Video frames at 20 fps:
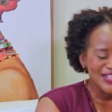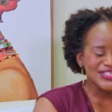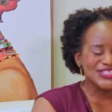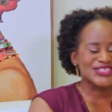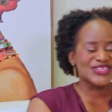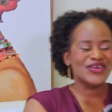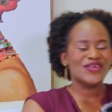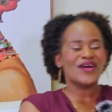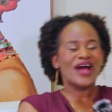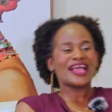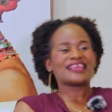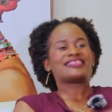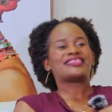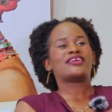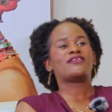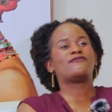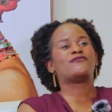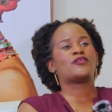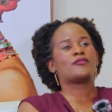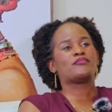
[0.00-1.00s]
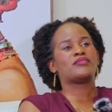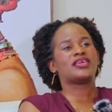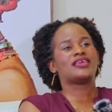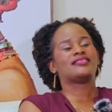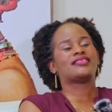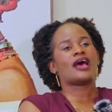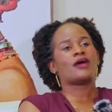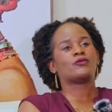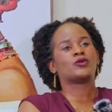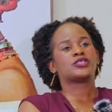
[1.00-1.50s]
so I think for me,
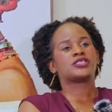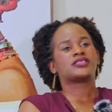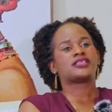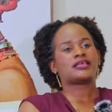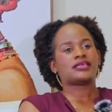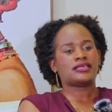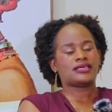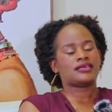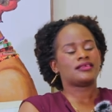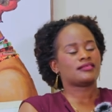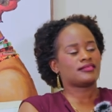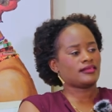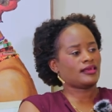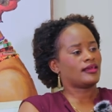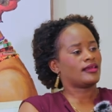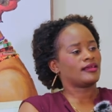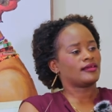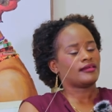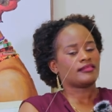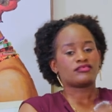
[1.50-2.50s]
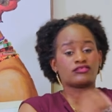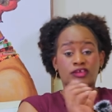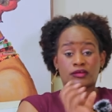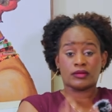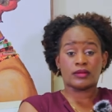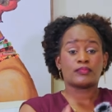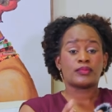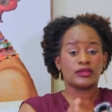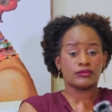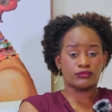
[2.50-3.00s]
that was the key thing.
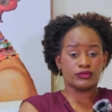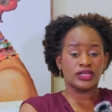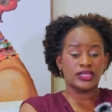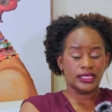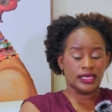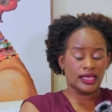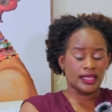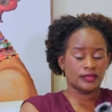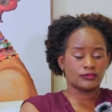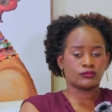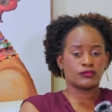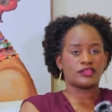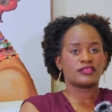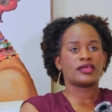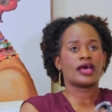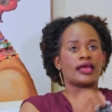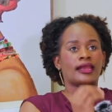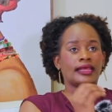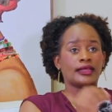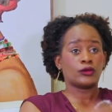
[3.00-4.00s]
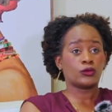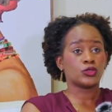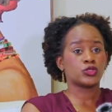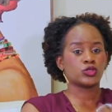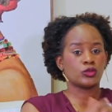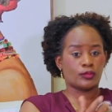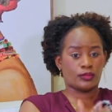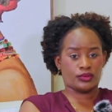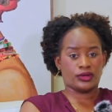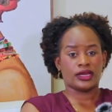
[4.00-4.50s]
Therapy really helped with that, and
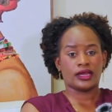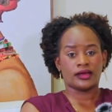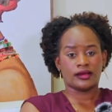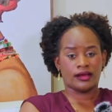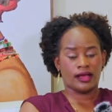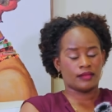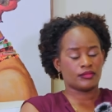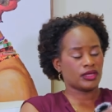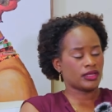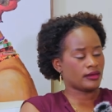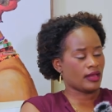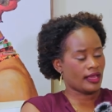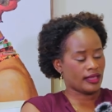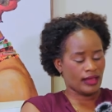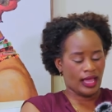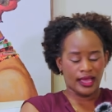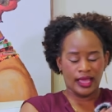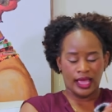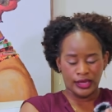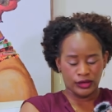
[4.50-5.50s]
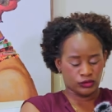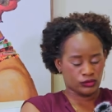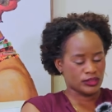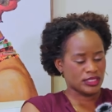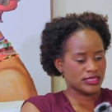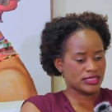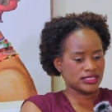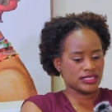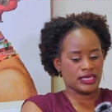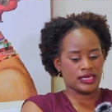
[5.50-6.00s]
also prayer. I mean, I, I, I
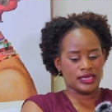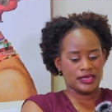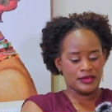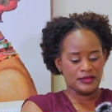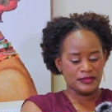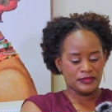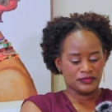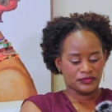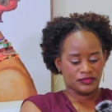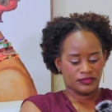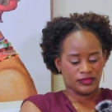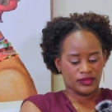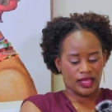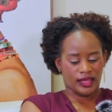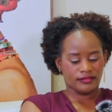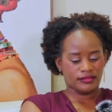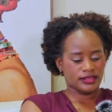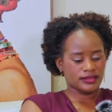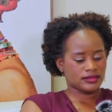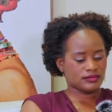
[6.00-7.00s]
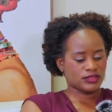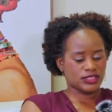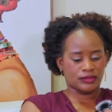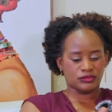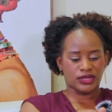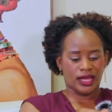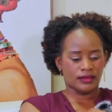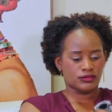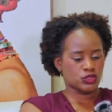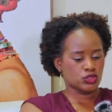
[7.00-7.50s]
always say, I,
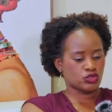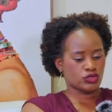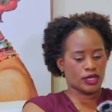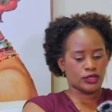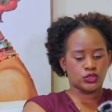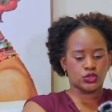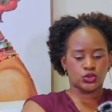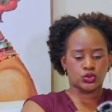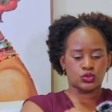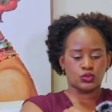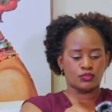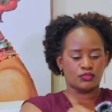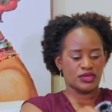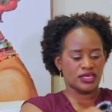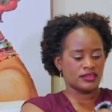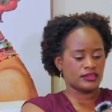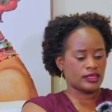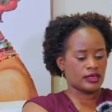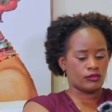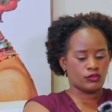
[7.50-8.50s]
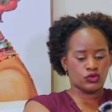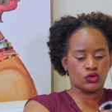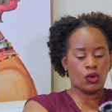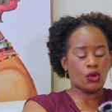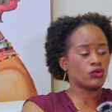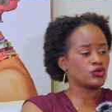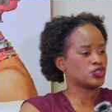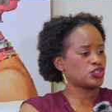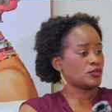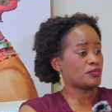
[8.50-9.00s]
sometimes trying to be there, your
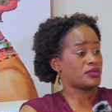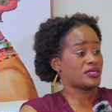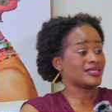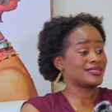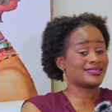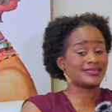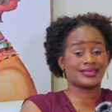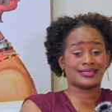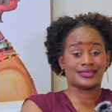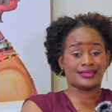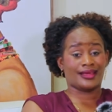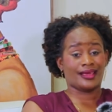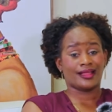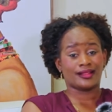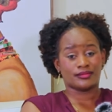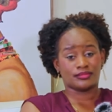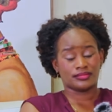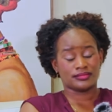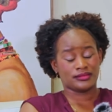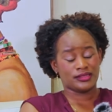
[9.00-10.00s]
own G P S doesn't help.